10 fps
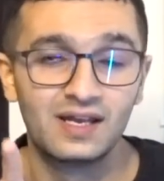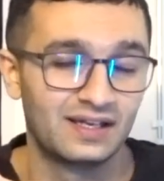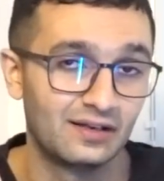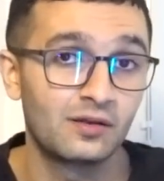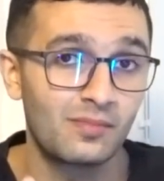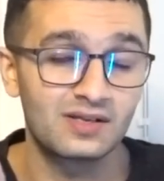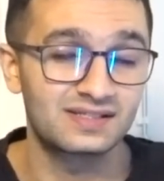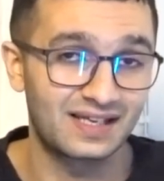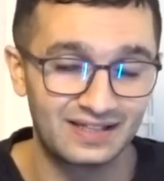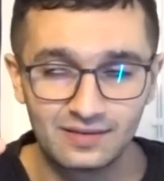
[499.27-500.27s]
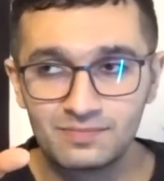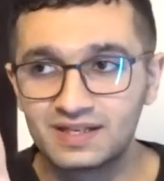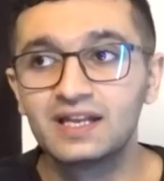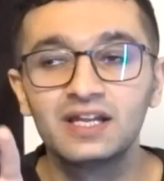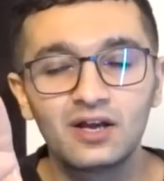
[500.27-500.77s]
Elon Musk, in the
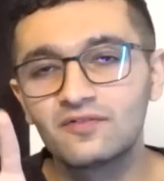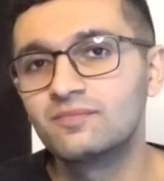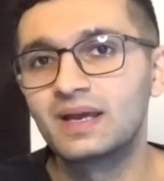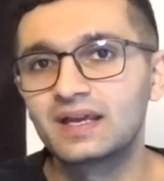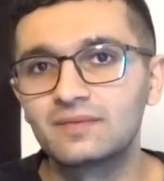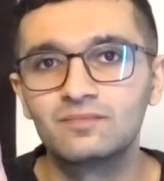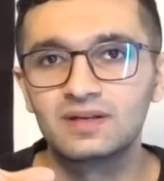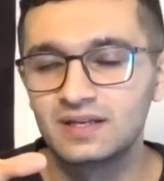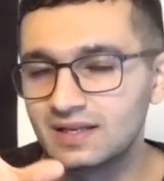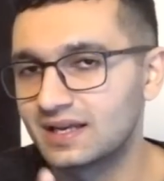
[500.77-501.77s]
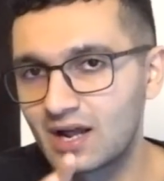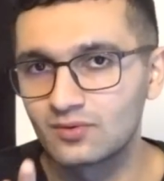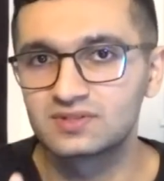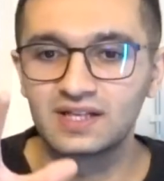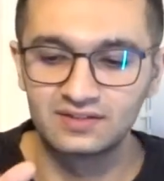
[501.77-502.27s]
beginning of May, he
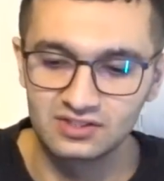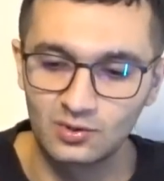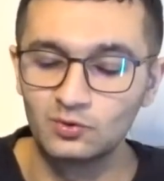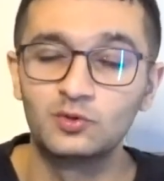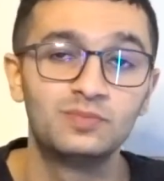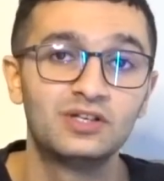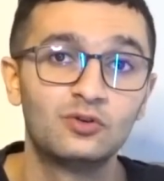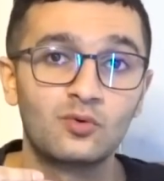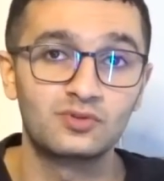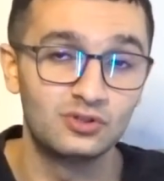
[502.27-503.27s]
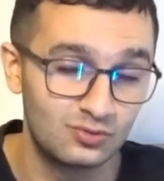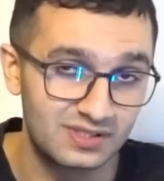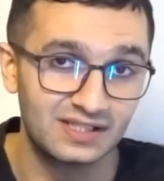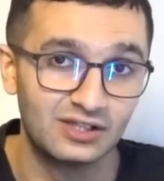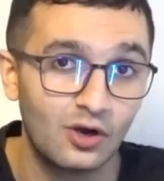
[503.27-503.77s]
announced that there's going to be a new
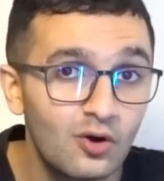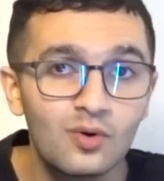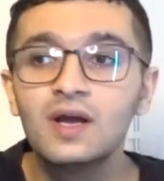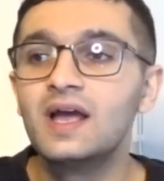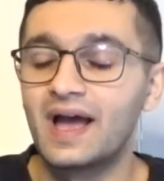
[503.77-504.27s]
CEO,